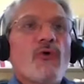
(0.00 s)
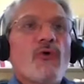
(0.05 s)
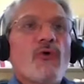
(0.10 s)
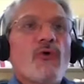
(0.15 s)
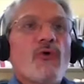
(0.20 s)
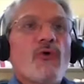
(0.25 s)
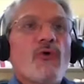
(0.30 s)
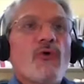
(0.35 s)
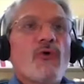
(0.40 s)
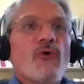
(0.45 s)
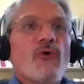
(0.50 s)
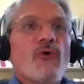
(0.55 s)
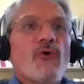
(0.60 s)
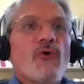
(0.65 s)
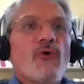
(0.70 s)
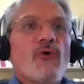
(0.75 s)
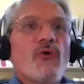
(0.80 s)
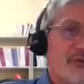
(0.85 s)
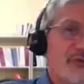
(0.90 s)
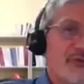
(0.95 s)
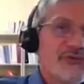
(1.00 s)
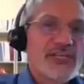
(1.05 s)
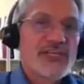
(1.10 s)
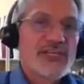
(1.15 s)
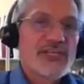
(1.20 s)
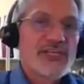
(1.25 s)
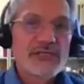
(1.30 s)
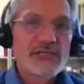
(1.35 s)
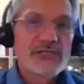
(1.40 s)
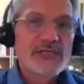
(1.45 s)
One is a content
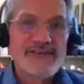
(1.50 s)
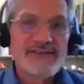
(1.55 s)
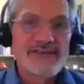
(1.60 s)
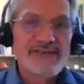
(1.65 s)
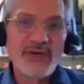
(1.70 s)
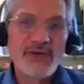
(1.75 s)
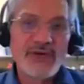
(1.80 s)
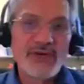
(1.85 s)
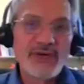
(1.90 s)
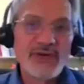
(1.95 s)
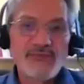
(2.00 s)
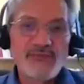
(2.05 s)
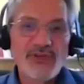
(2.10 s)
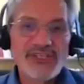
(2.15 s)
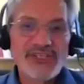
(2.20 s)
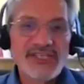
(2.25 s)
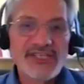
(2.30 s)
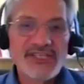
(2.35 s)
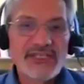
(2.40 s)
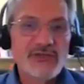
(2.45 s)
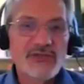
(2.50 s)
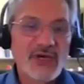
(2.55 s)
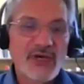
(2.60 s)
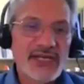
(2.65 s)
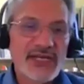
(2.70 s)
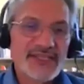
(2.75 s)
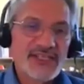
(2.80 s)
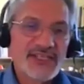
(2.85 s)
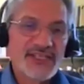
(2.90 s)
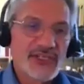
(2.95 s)
creation, another one is processes,
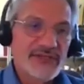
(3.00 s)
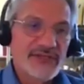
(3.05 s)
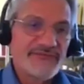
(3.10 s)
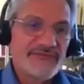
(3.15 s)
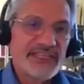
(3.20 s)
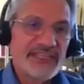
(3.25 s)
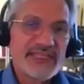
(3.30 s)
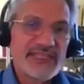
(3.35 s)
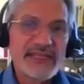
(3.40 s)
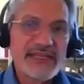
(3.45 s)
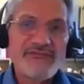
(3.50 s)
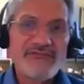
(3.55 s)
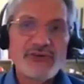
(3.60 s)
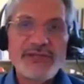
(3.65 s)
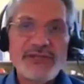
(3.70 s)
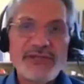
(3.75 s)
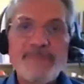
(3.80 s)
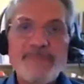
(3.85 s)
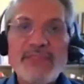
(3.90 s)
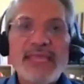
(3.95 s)
localization, and then delivery.